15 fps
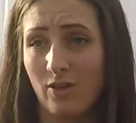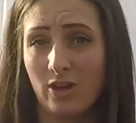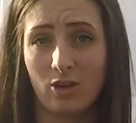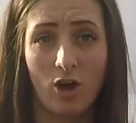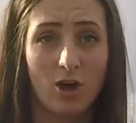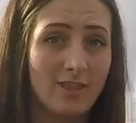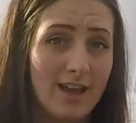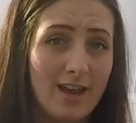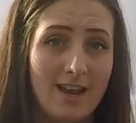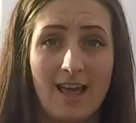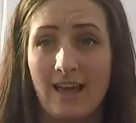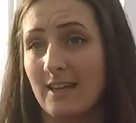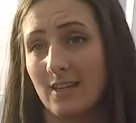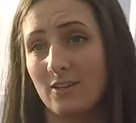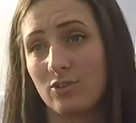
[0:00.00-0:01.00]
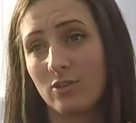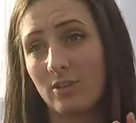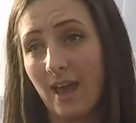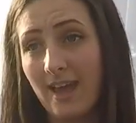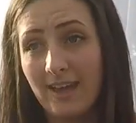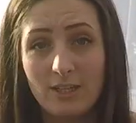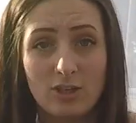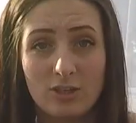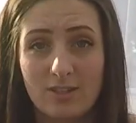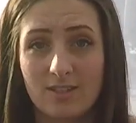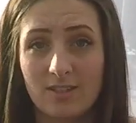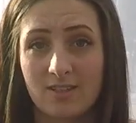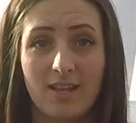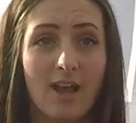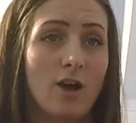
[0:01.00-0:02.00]
We got there late, it took ages to
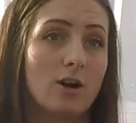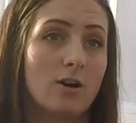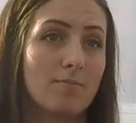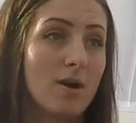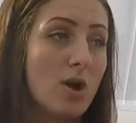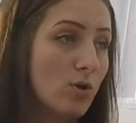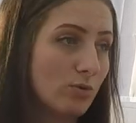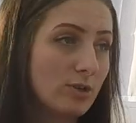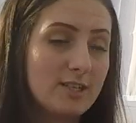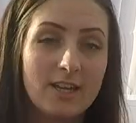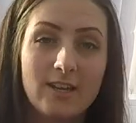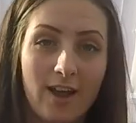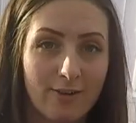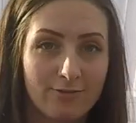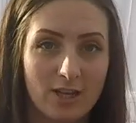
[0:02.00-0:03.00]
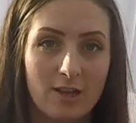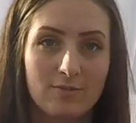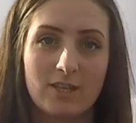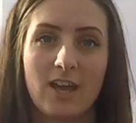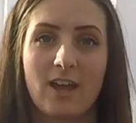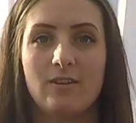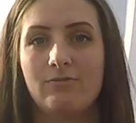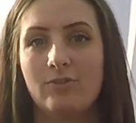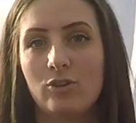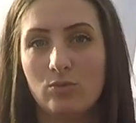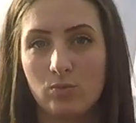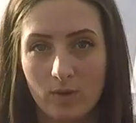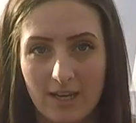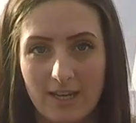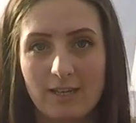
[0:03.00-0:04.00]
set up. We didn't have time to get any
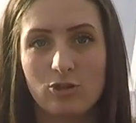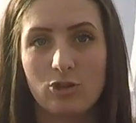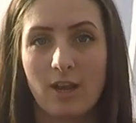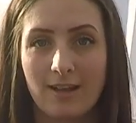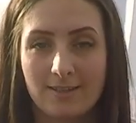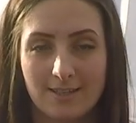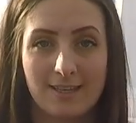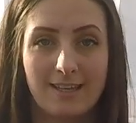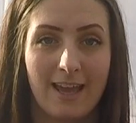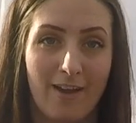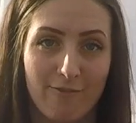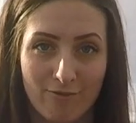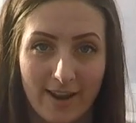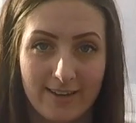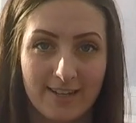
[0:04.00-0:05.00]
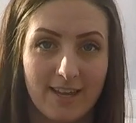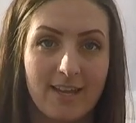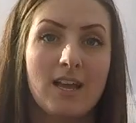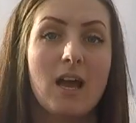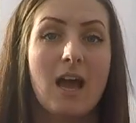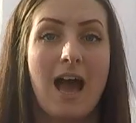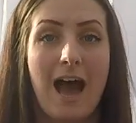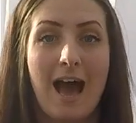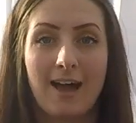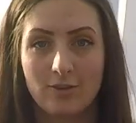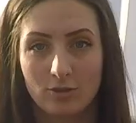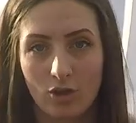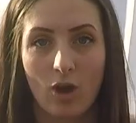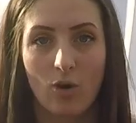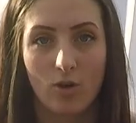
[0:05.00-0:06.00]
food. We literally had to get ready
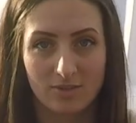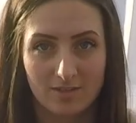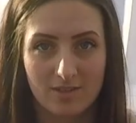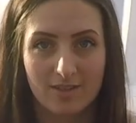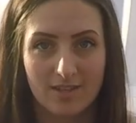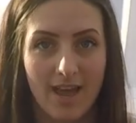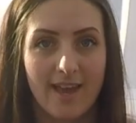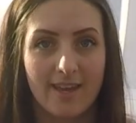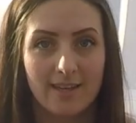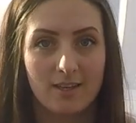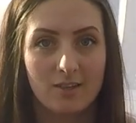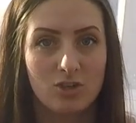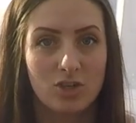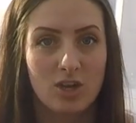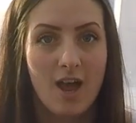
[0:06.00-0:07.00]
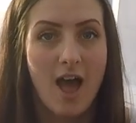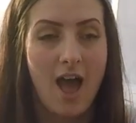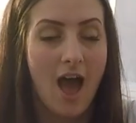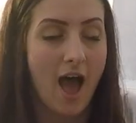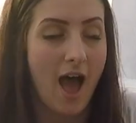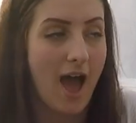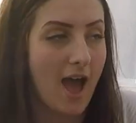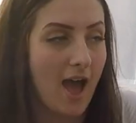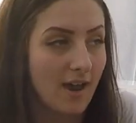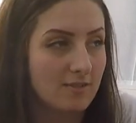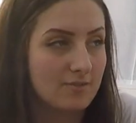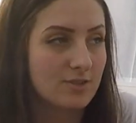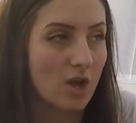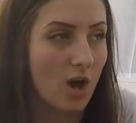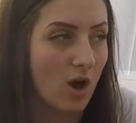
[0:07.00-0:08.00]
and go on stage,
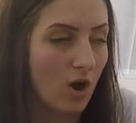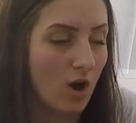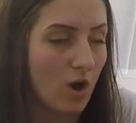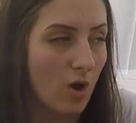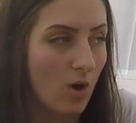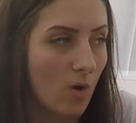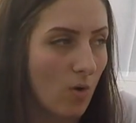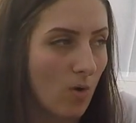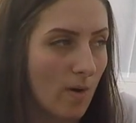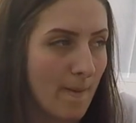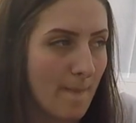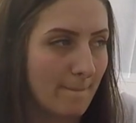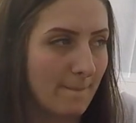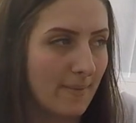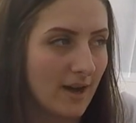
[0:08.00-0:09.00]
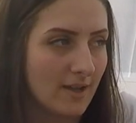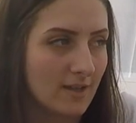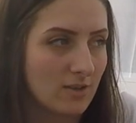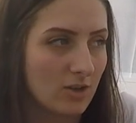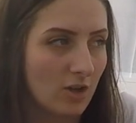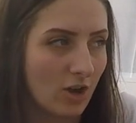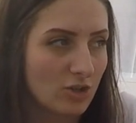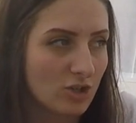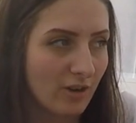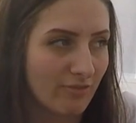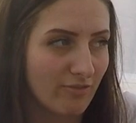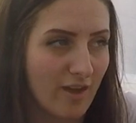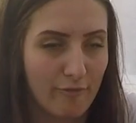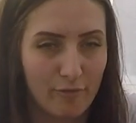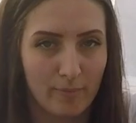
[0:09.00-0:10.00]
and oh my gosh, I've
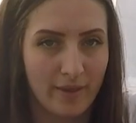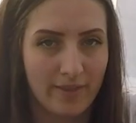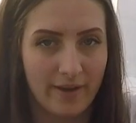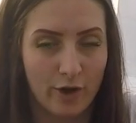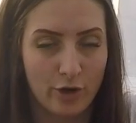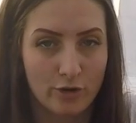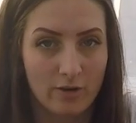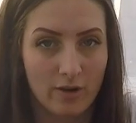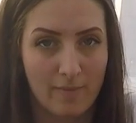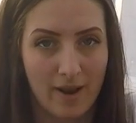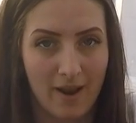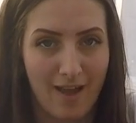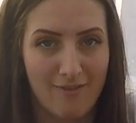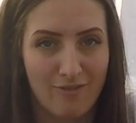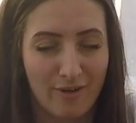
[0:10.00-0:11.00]
never been that hungry in my life.